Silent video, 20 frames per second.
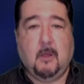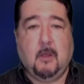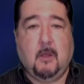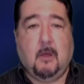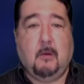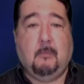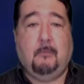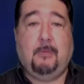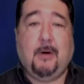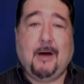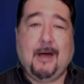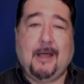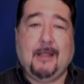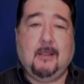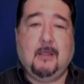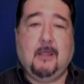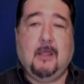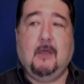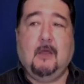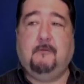But
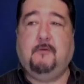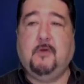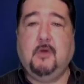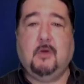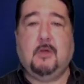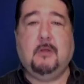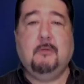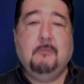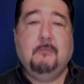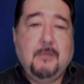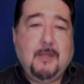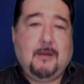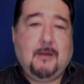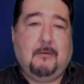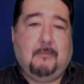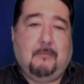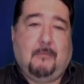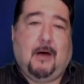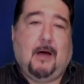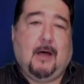if you can
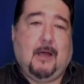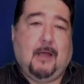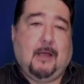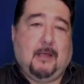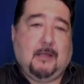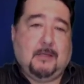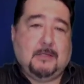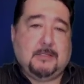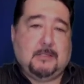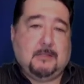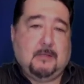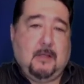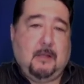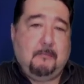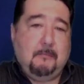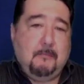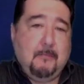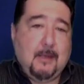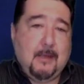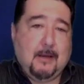minimize
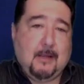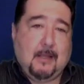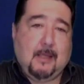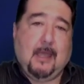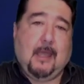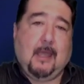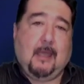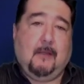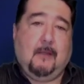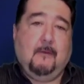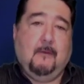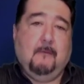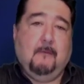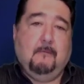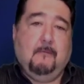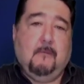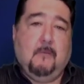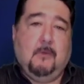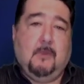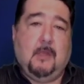and mitigate
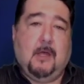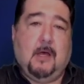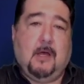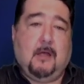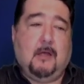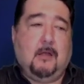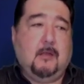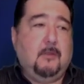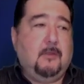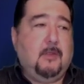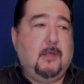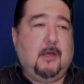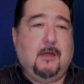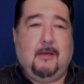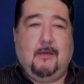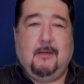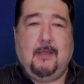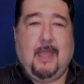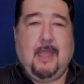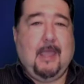the,
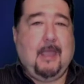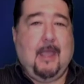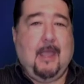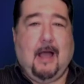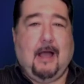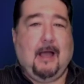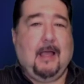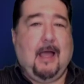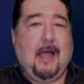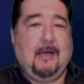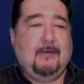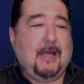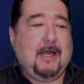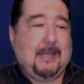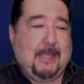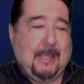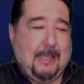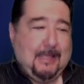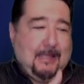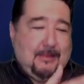the hey, I, I got
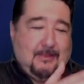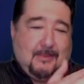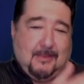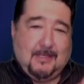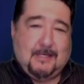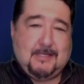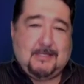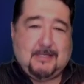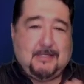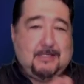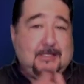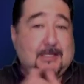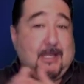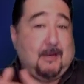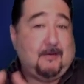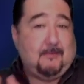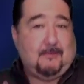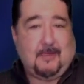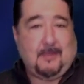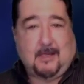to eat this instead
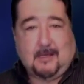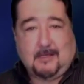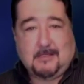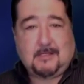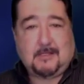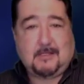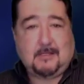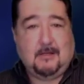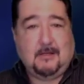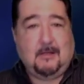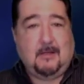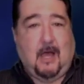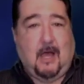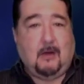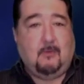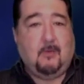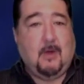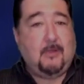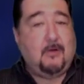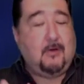of this,
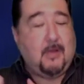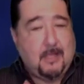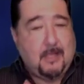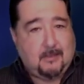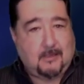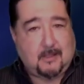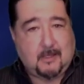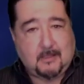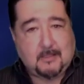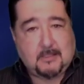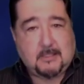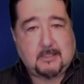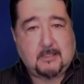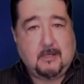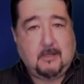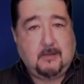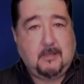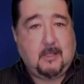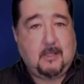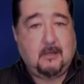I'd rather eat this,
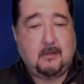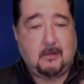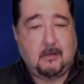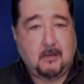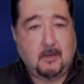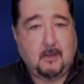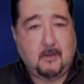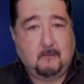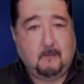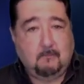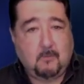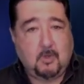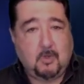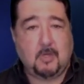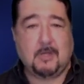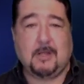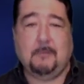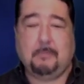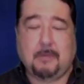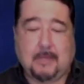then you
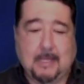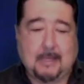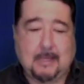can plan